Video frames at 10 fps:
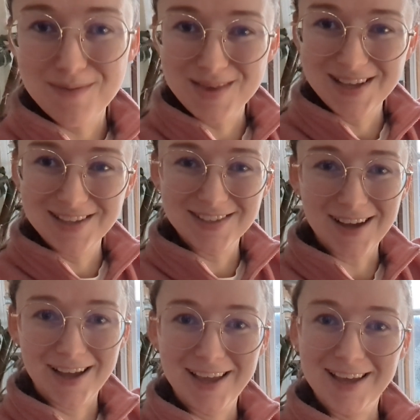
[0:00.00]
means
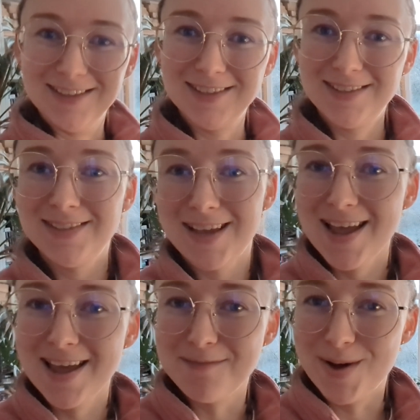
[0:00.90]
I can
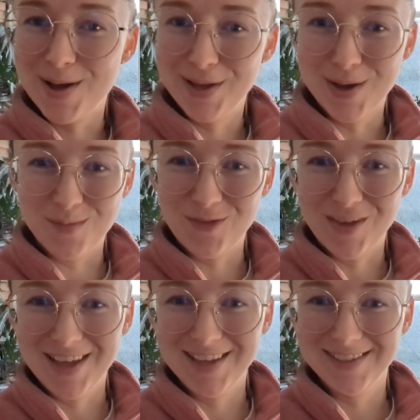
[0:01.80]
stay in my
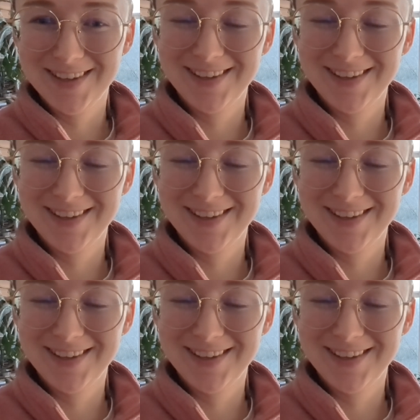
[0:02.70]
comfies.